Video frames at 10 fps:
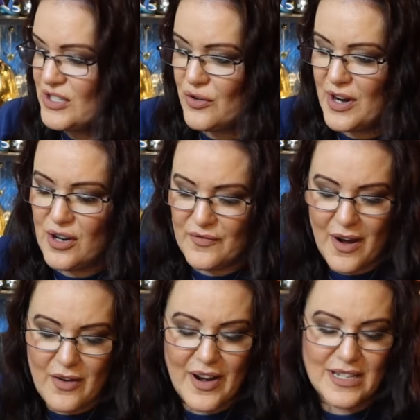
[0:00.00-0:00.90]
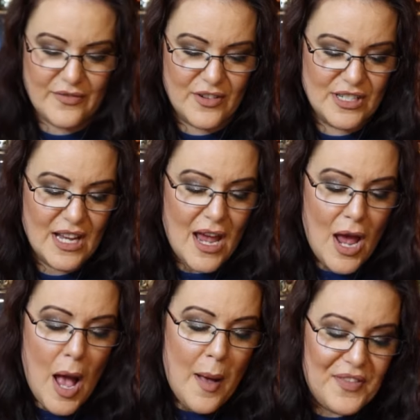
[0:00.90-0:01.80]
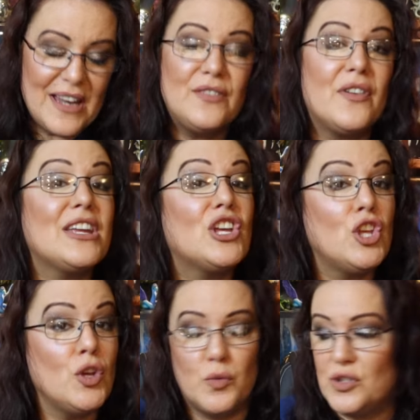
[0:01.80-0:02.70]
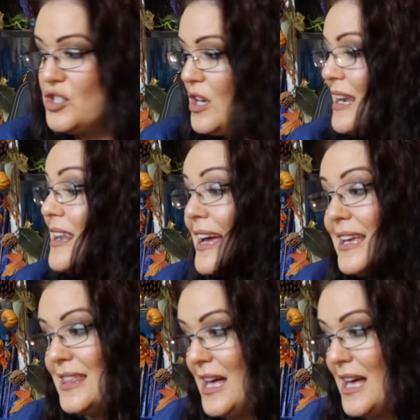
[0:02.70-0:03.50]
Victoria, not very, very different. That is very cute. I like